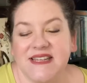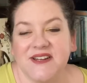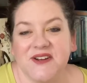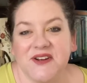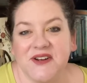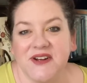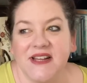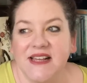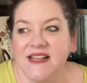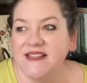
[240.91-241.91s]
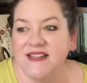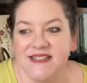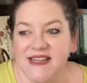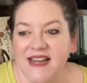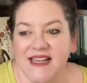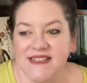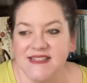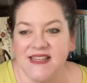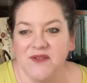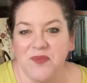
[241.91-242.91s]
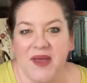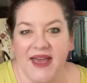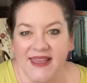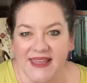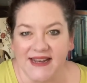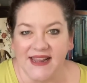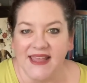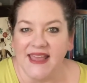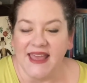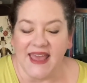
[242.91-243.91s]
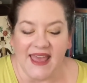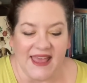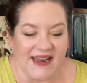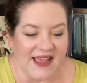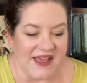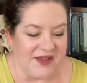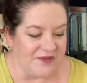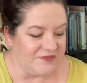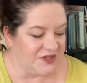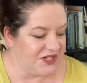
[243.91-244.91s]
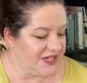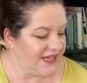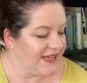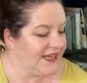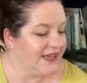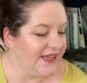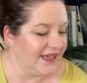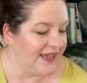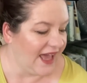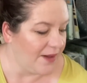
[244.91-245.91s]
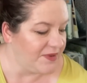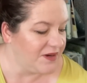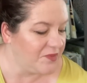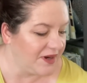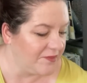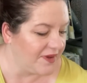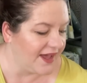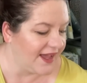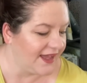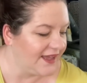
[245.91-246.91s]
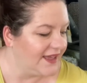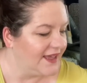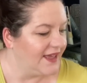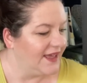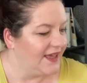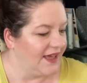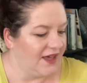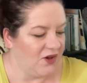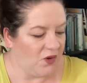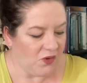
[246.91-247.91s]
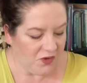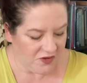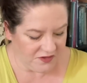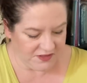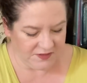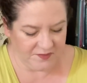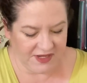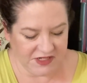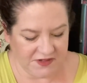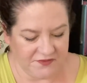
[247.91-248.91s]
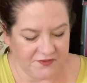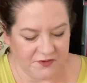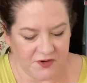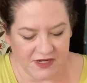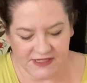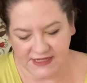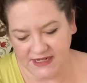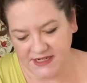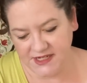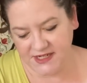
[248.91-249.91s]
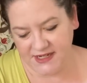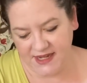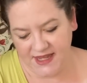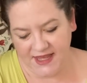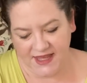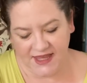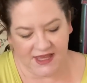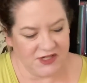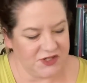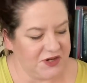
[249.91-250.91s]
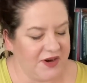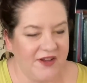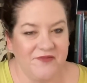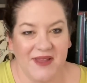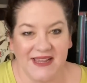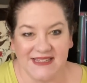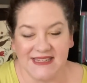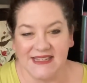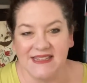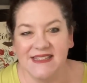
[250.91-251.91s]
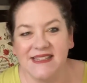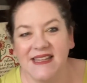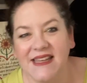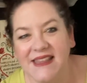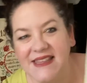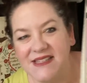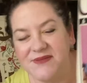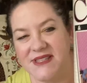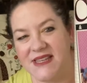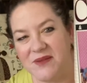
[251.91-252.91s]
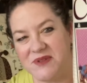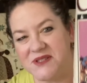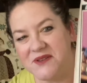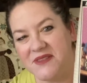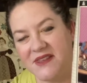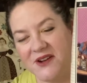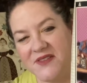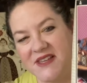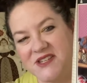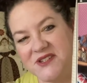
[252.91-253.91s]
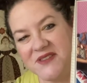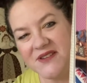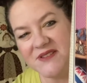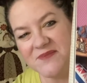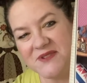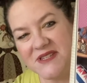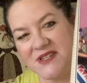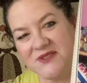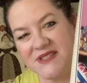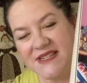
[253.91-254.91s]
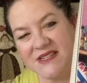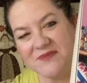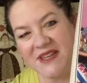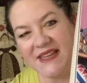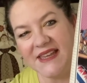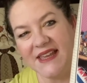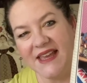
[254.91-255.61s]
in her closet, I guess, as they were packing. And she happened to bring by a whole bunch of cross stitch country craft magazines. This was the episode or the issue that was most interesting to me,